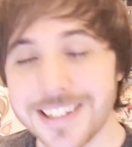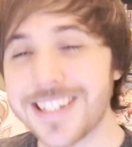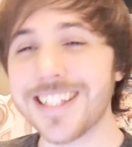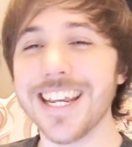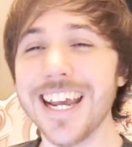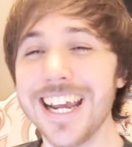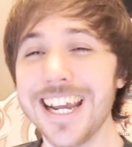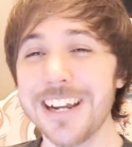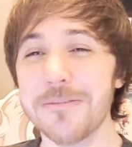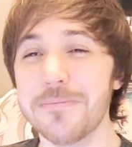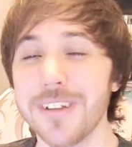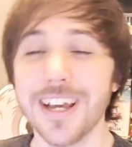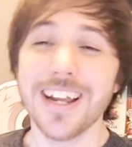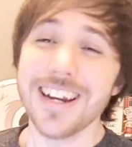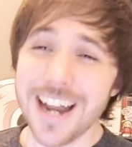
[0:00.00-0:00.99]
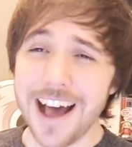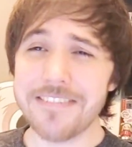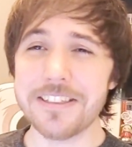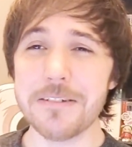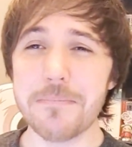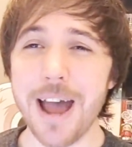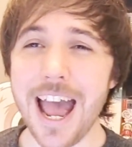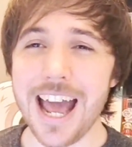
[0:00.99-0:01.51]
See?
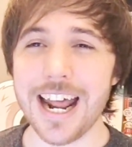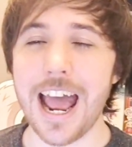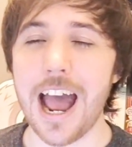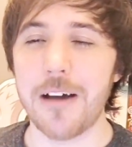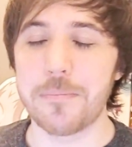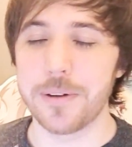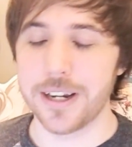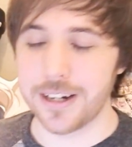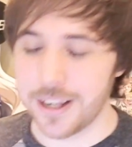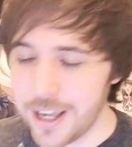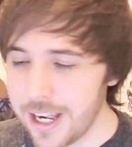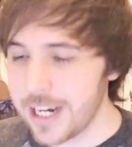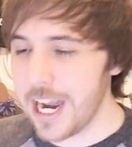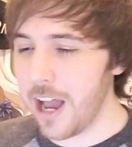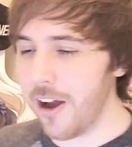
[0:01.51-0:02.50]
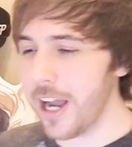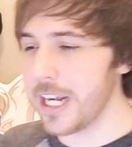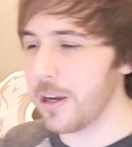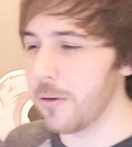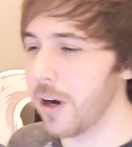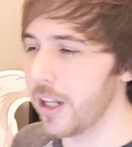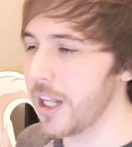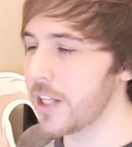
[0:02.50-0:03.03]
Nothing bad happened. Now, anyway,